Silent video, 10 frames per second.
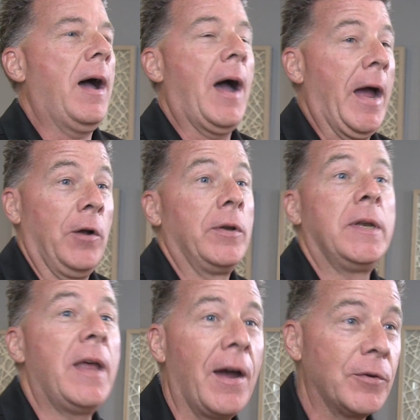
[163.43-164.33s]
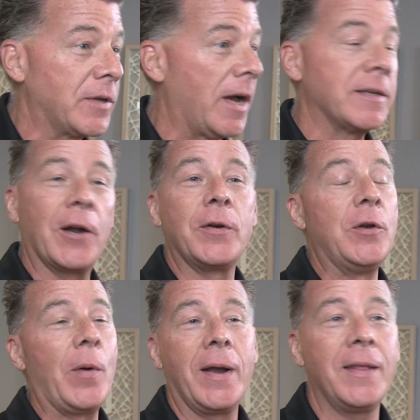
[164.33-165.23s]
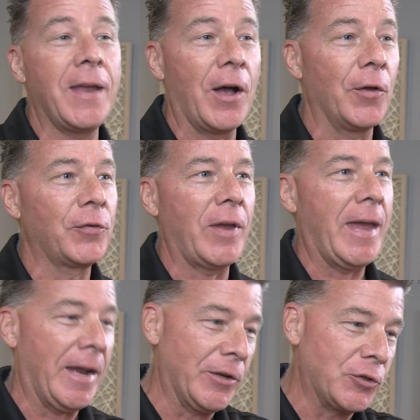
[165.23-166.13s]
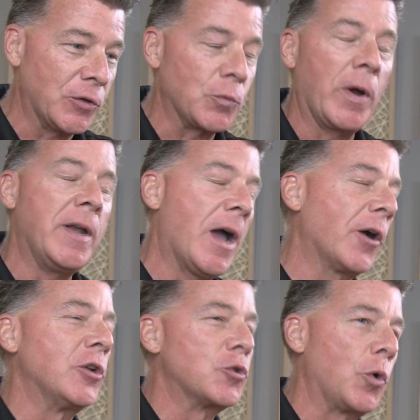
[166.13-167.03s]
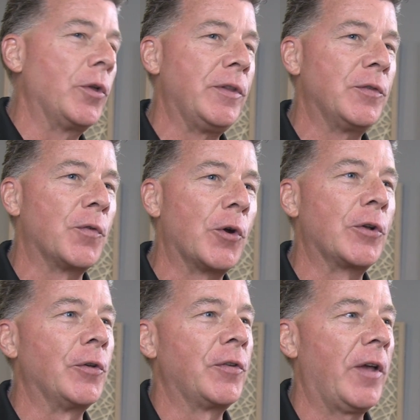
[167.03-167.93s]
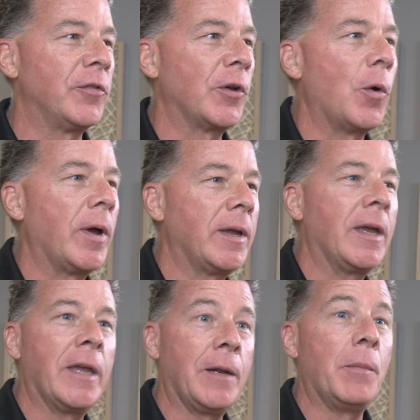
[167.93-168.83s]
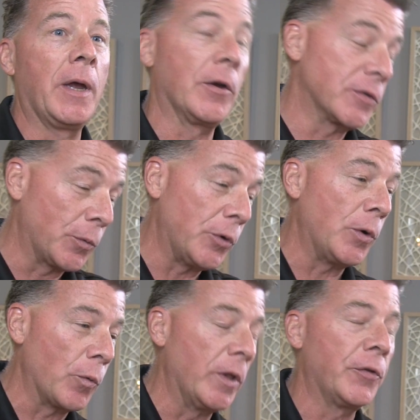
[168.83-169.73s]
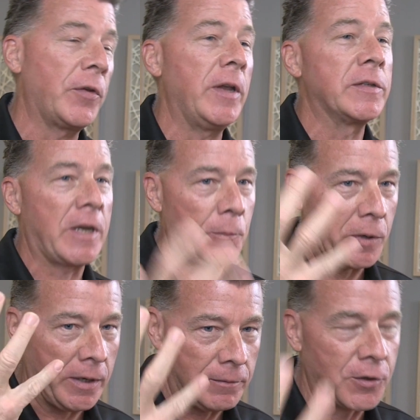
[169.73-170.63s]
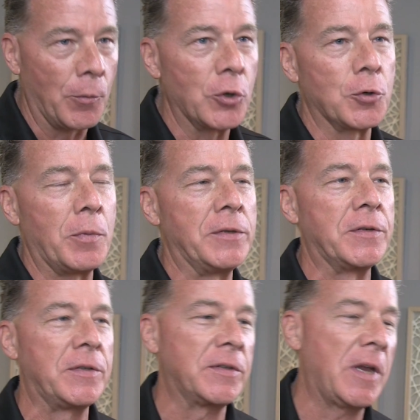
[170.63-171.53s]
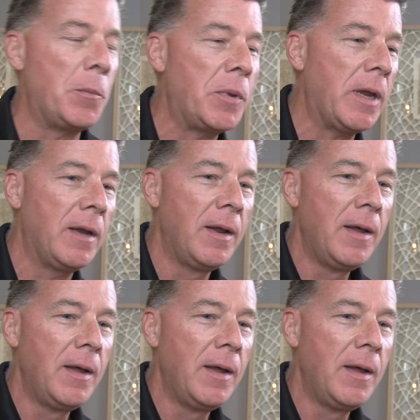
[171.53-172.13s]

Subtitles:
I don't need to advertise. I don't need to do anything else. And it's just right now controlling these verticals as they're going and getting bigger. So we're doing real estate in St. Pete, commercial business in St. Pete.